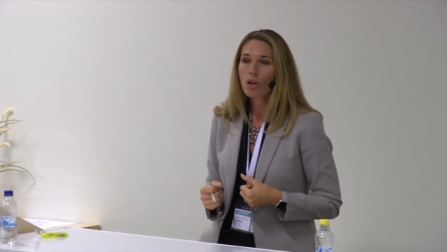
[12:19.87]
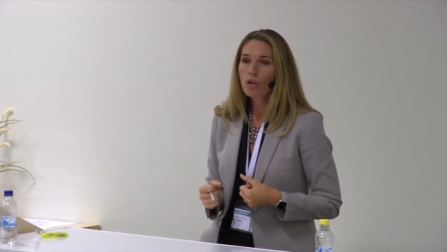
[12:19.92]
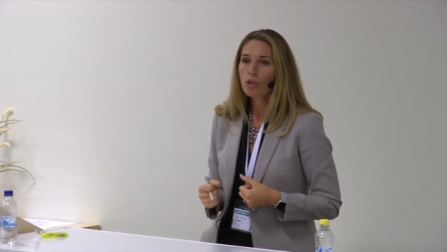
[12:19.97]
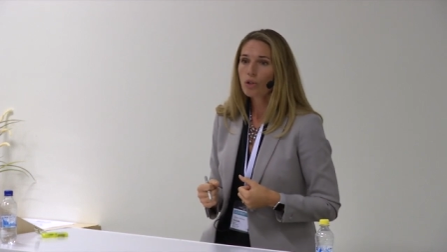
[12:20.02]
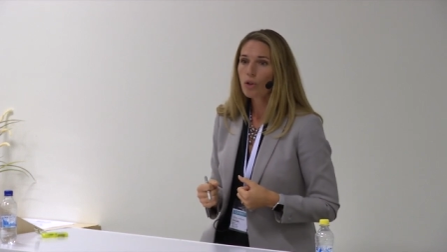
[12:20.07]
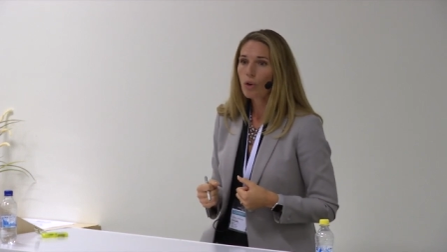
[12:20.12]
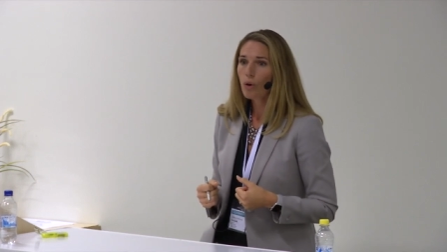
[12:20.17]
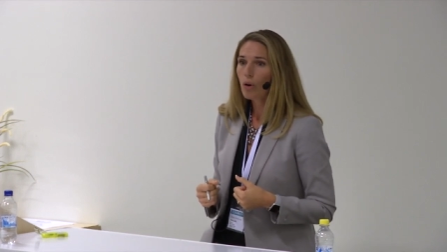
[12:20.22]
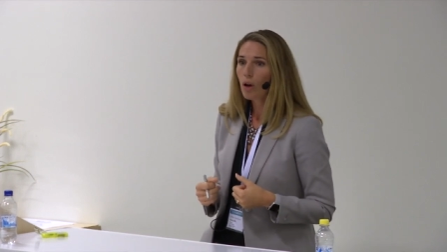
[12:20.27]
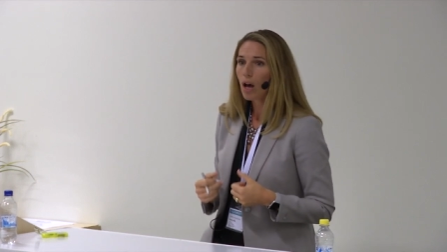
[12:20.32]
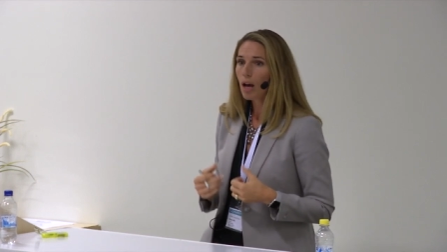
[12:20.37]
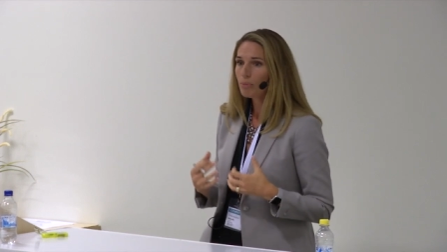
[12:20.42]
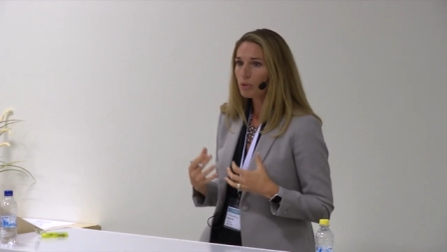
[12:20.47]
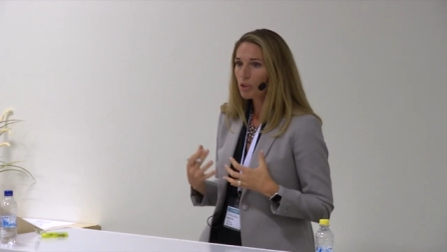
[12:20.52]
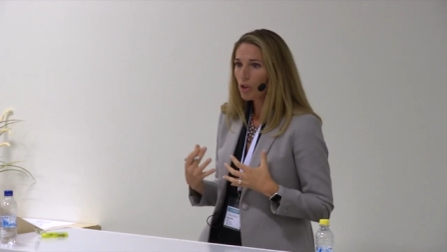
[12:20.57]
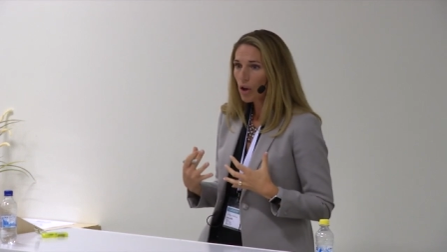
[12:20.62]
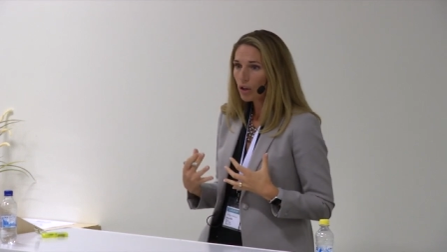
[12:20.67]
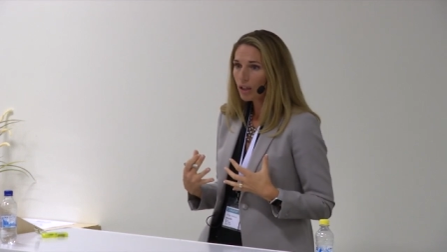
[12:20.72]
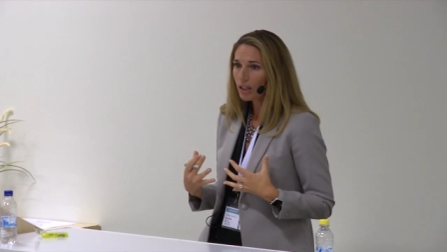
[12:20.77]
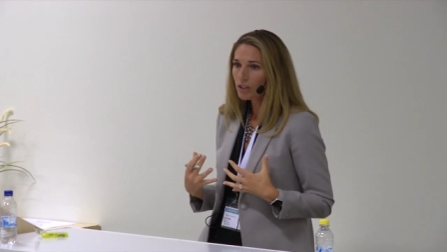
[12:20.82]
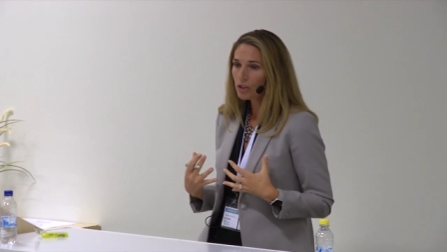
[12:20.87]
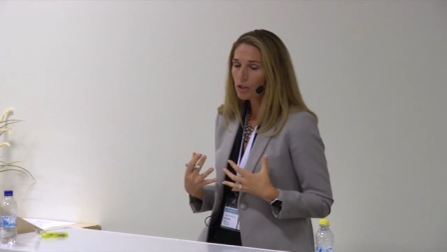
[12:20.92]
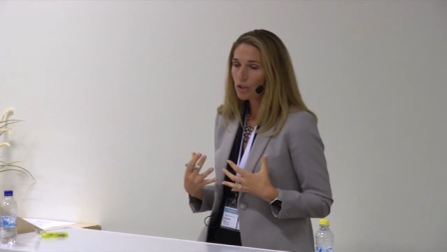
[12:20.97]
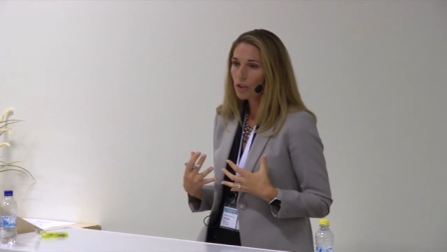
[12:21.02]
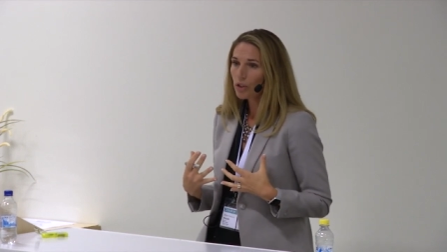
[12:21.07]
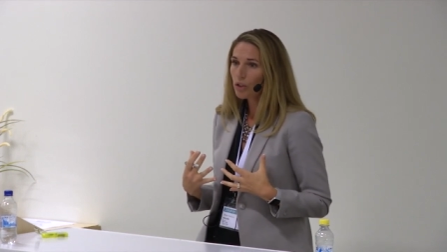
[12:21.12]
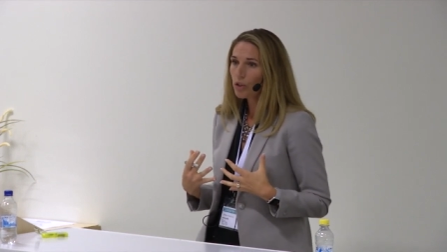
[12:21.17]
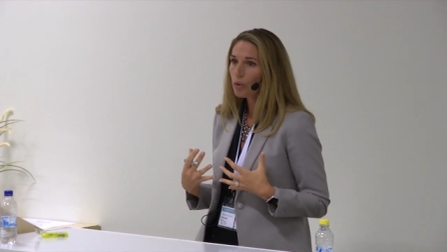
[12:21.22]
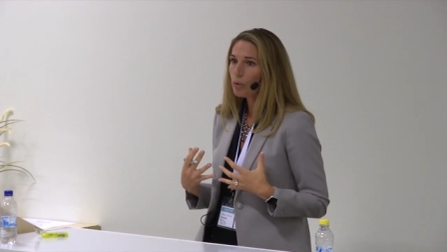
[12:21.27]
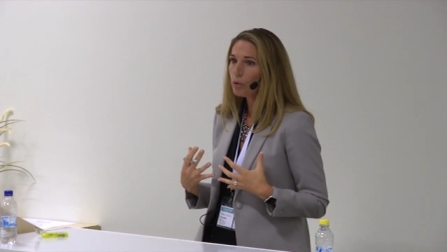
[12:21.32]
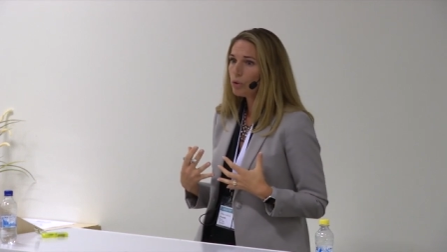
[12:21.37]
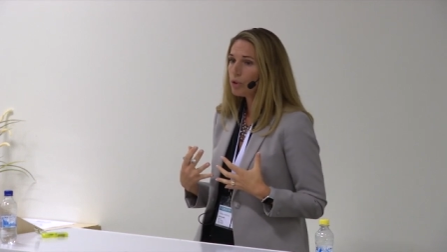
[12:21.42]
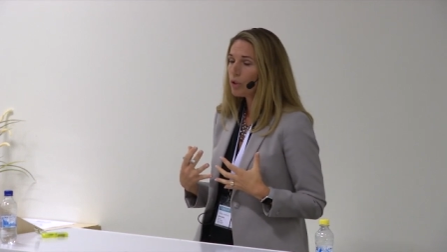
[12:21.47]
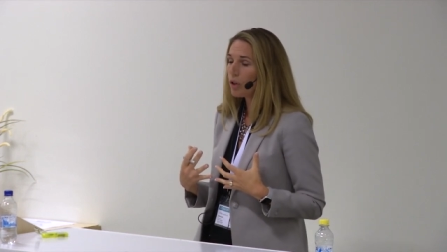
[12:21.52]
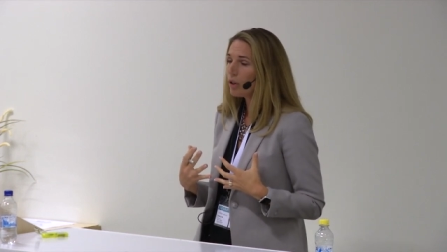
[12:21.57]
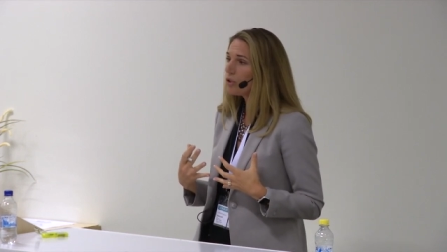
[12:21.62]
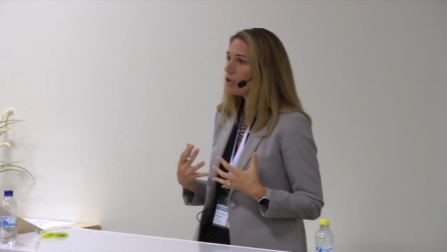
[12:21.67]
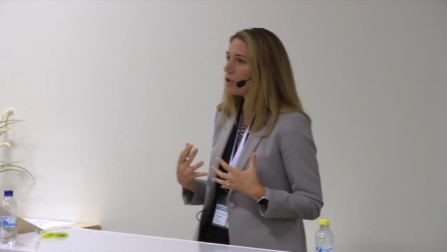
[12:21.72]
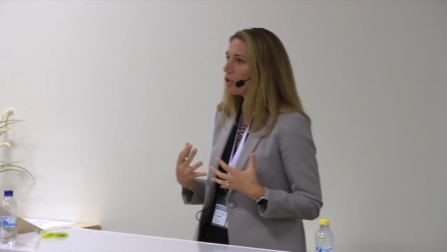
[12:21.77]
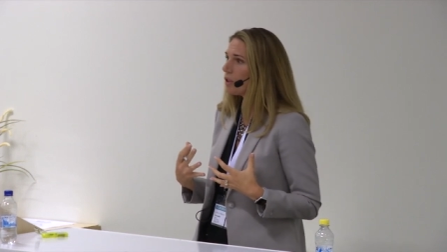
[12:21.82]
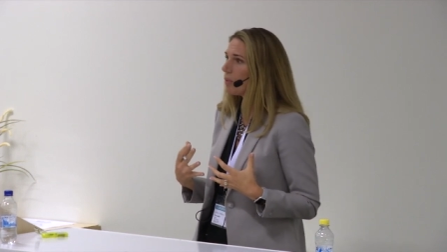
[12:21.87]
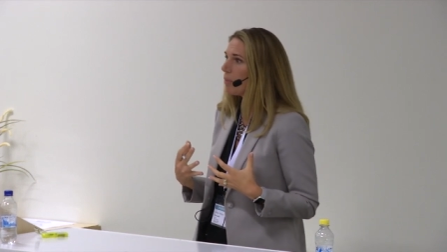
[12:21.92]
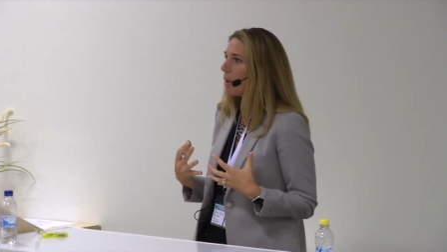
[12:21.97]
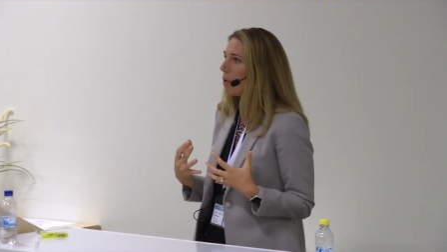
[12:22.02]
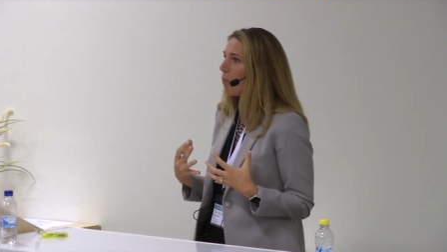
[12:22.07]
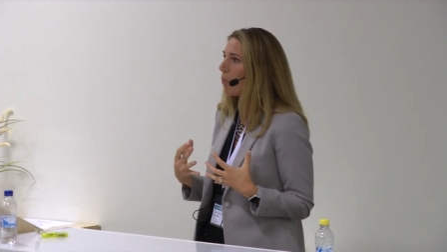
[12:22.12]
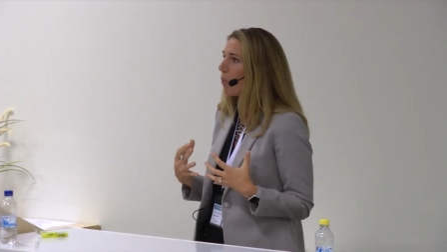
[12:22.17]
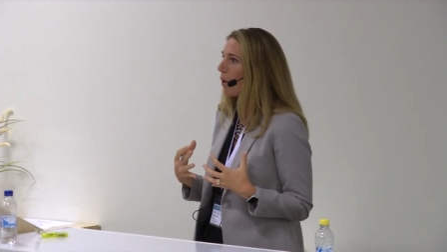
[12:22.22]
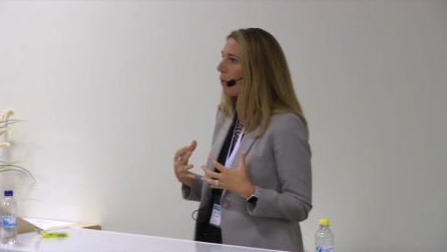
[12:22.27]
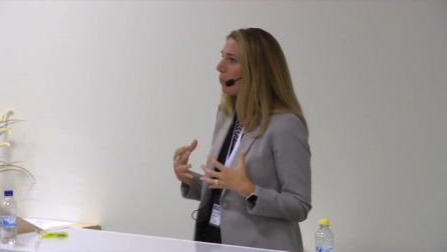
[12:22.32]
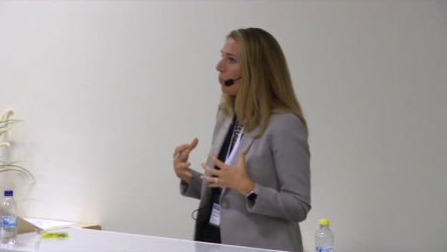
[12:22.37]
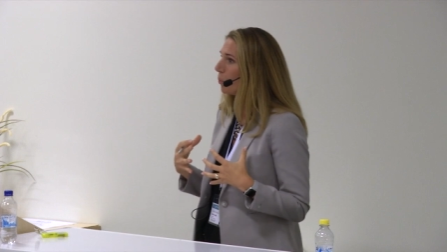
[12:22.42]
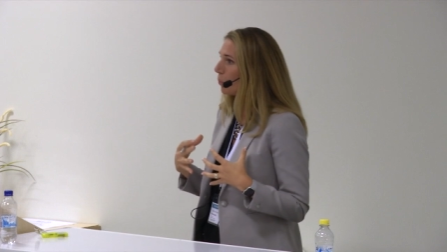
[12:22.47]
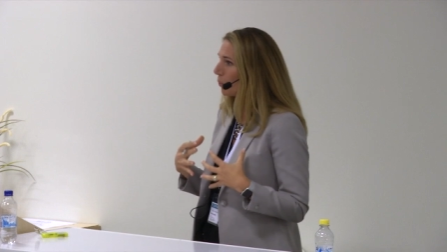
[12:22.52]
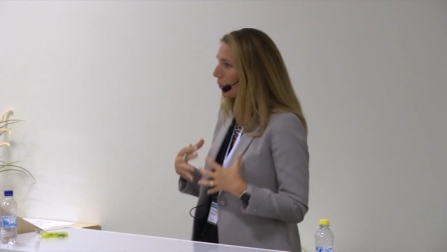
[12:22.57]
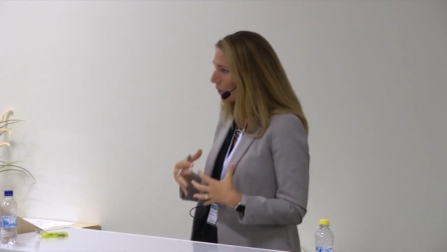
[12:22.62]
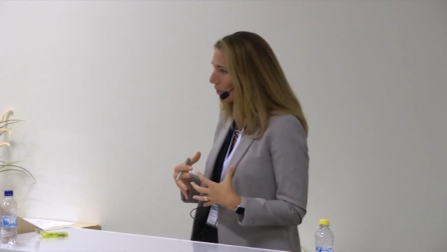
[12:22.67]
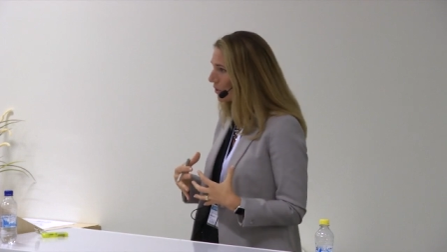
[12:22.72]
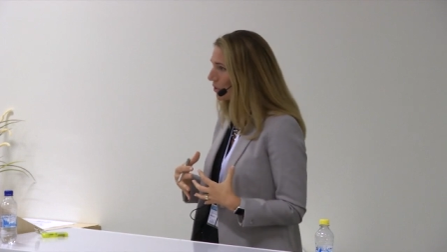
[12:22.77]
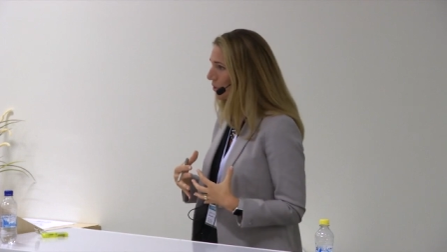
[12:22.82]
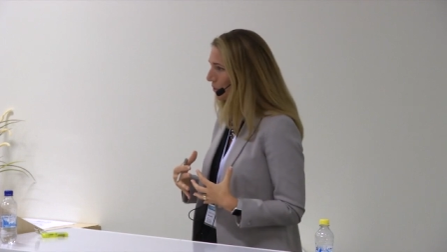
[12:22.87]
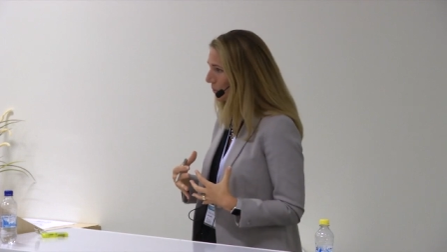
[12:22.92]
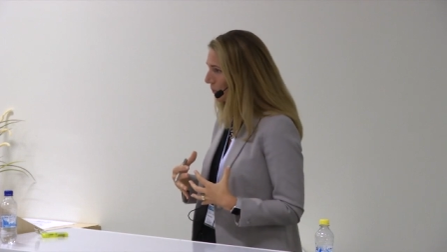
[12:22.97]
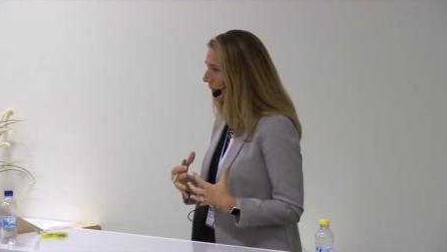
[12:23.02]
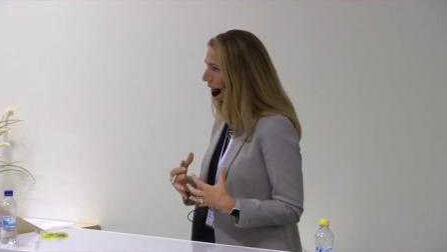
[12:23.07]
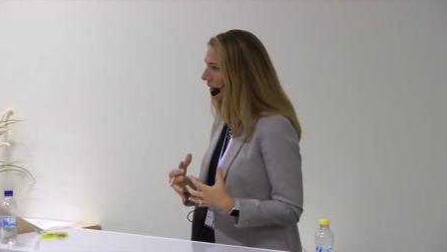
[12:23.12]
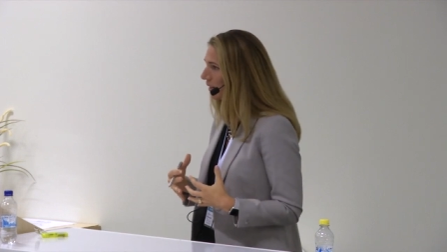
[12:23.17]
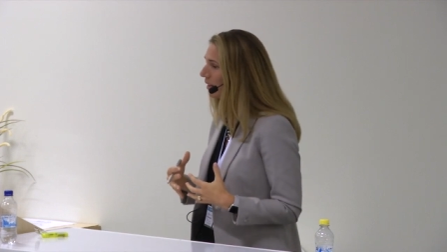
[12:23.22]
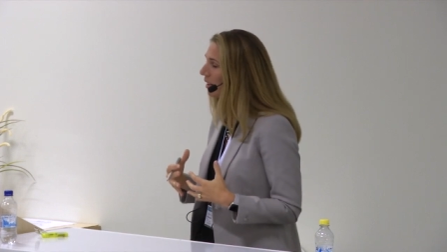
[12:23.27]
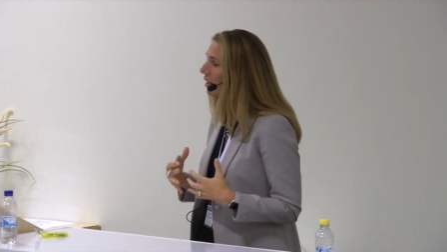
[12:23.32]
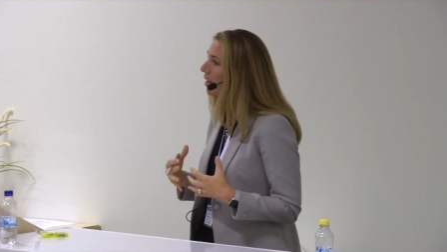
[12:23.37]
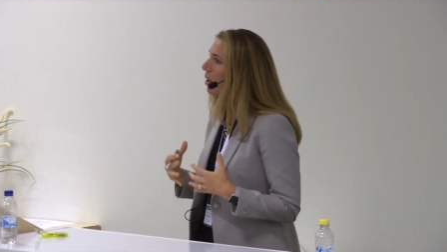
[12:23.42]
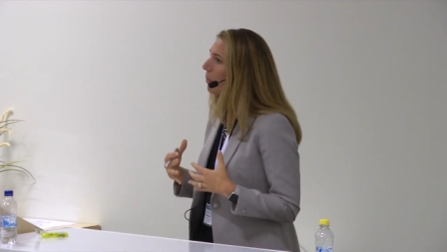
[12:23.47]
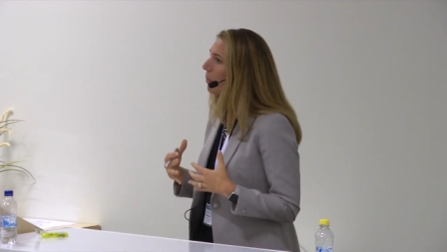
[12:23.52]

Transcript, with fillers: So I'm talking to you not just about what we're doing,